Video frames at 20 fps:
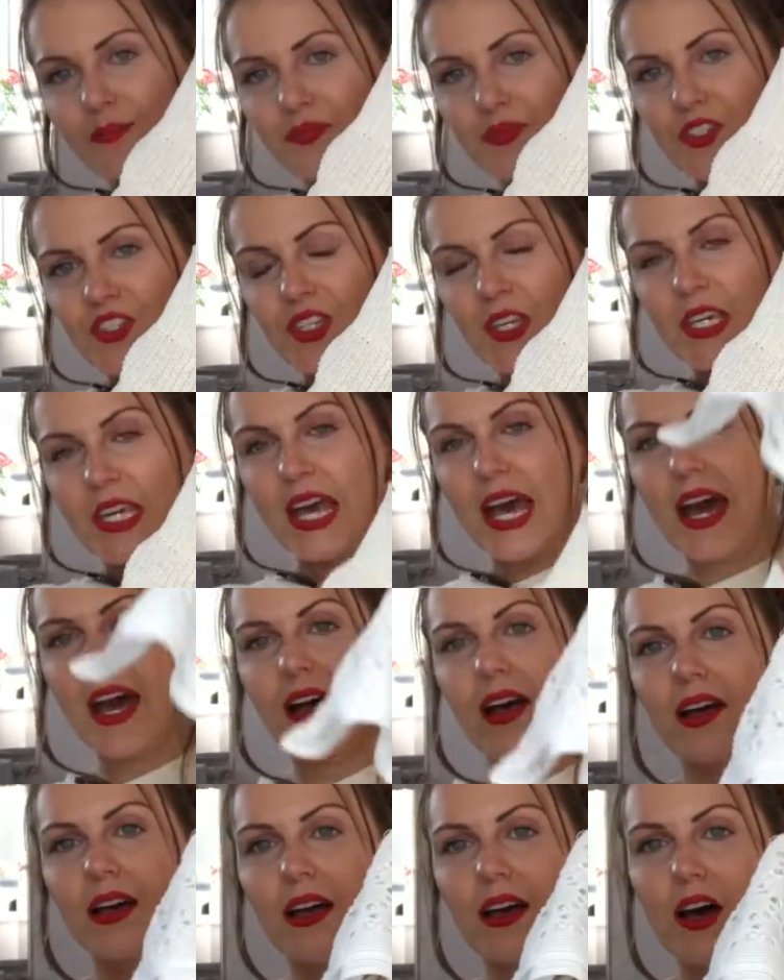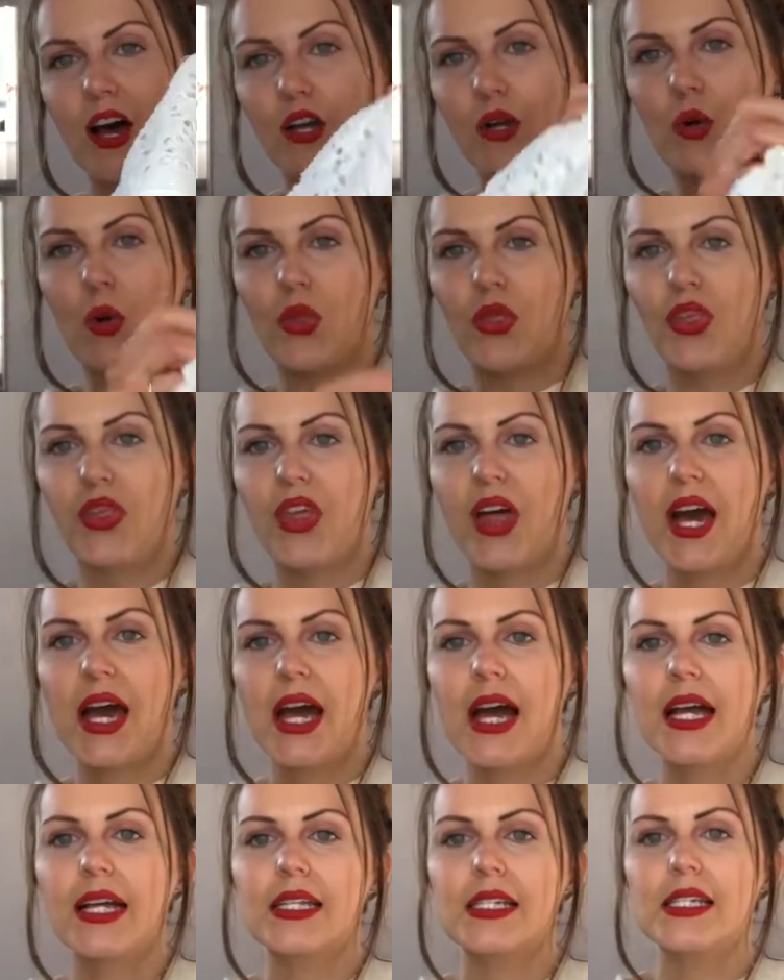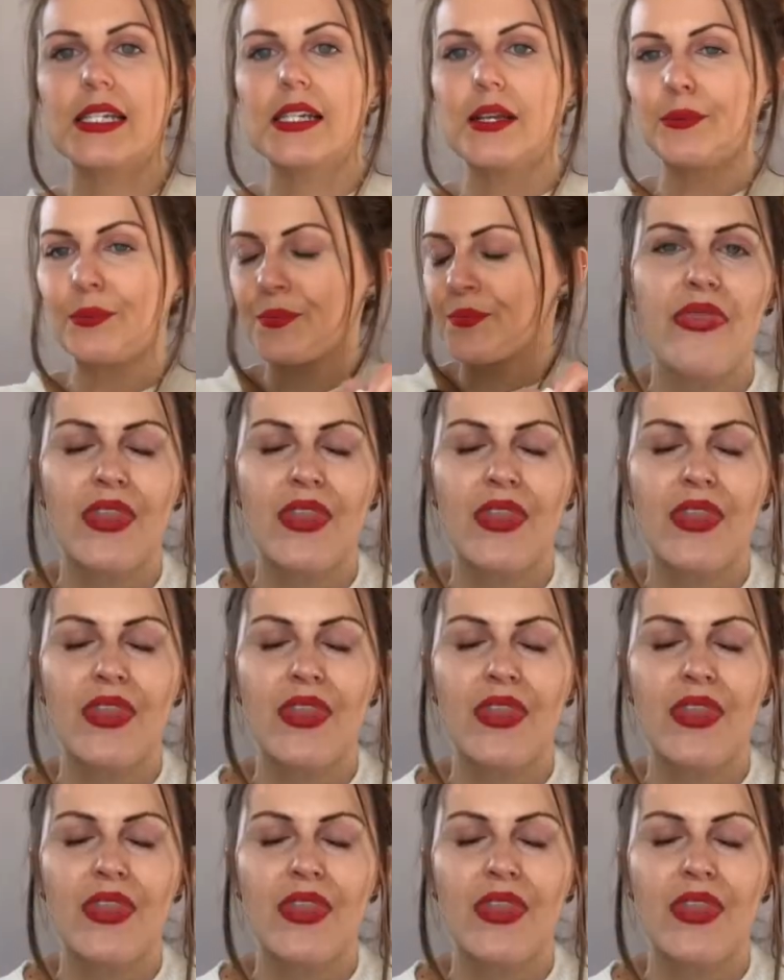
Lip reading: So yeah, I got that.